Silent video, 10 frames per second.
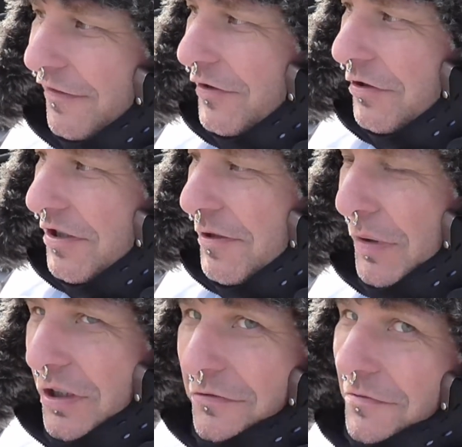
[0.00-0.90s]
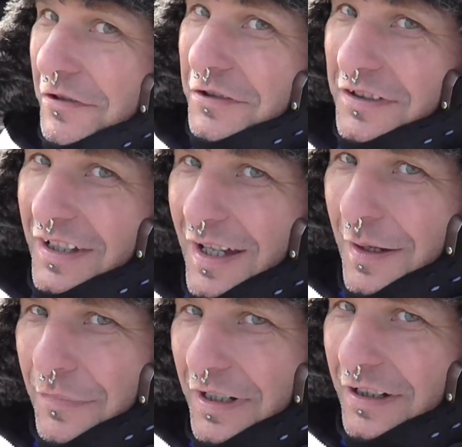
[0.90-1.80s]
I've got spirals on,
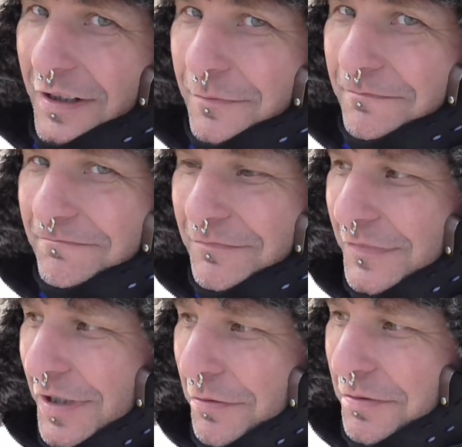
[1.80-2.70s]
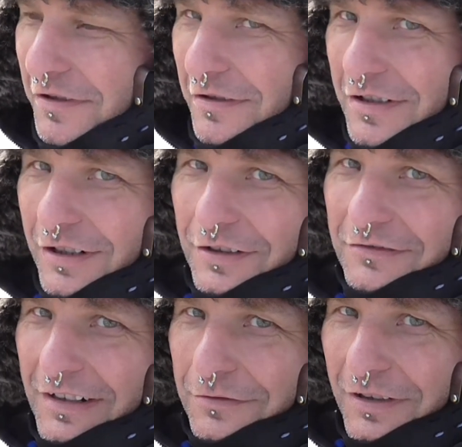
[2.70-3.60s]
but I was
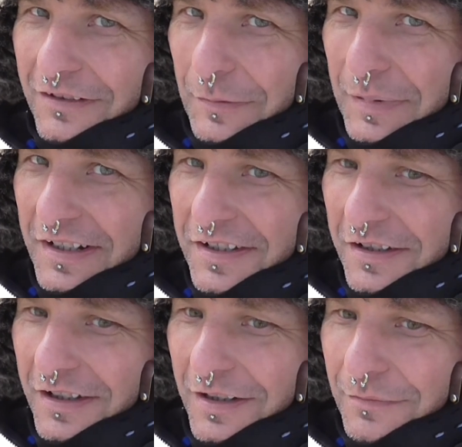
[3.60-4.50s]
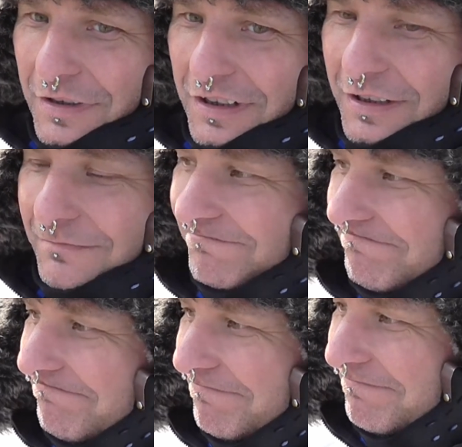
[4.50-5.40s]
sliding around all over the place. But
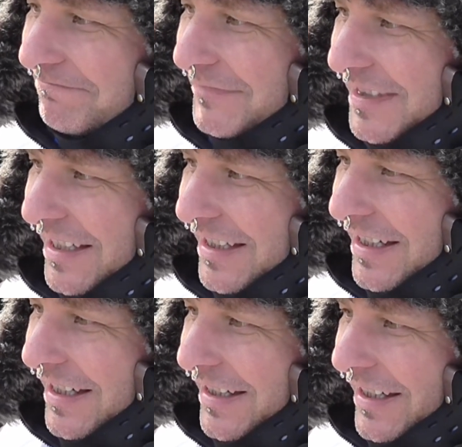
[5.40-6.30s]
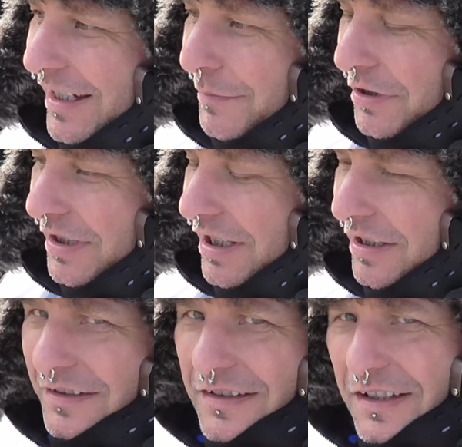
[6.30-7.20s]
yeah, and my
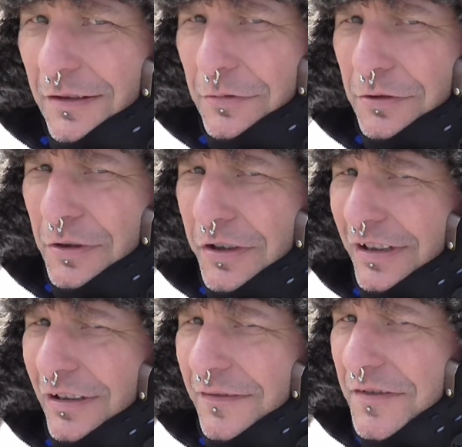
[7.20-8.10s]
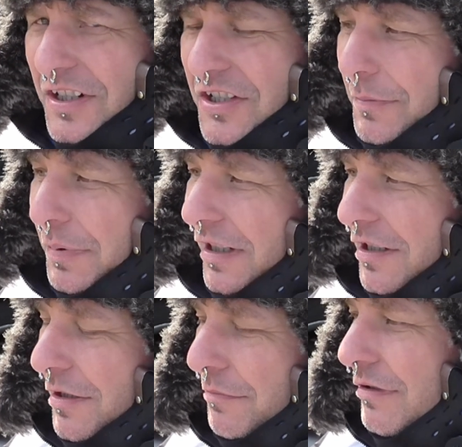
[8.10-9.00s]
car doesn't seem to want to idle. I've changed the
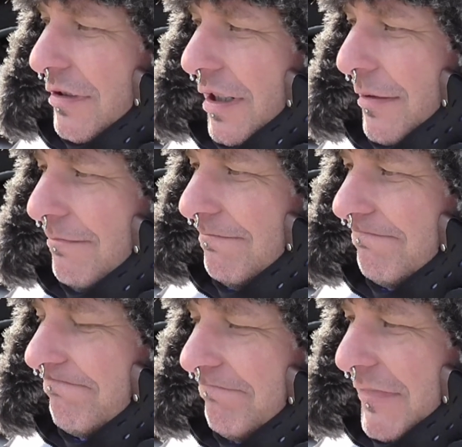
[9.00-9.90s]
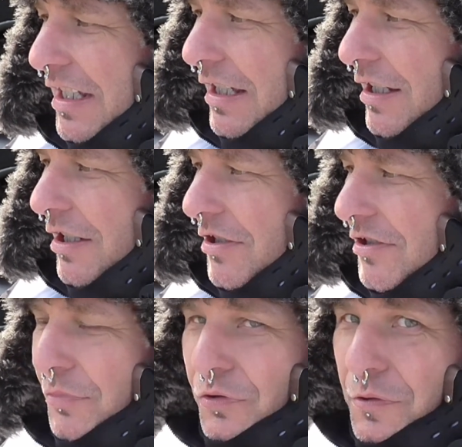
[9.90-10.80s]
plug, but
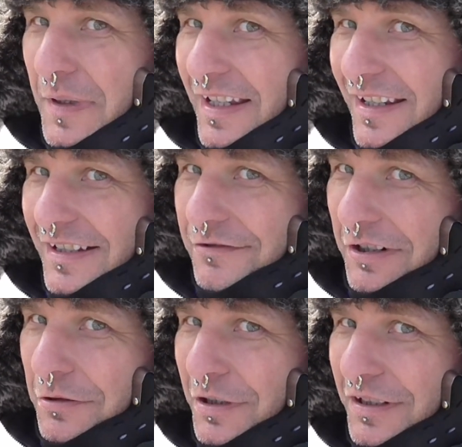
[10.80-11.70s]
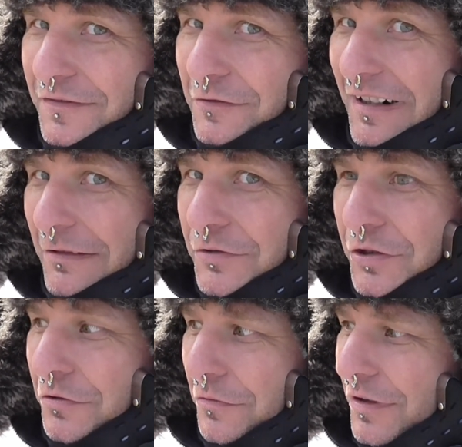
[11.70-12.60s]
some more tweaking is required for round
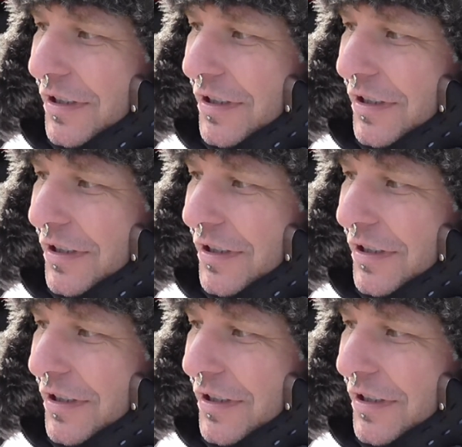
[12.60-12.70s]
2.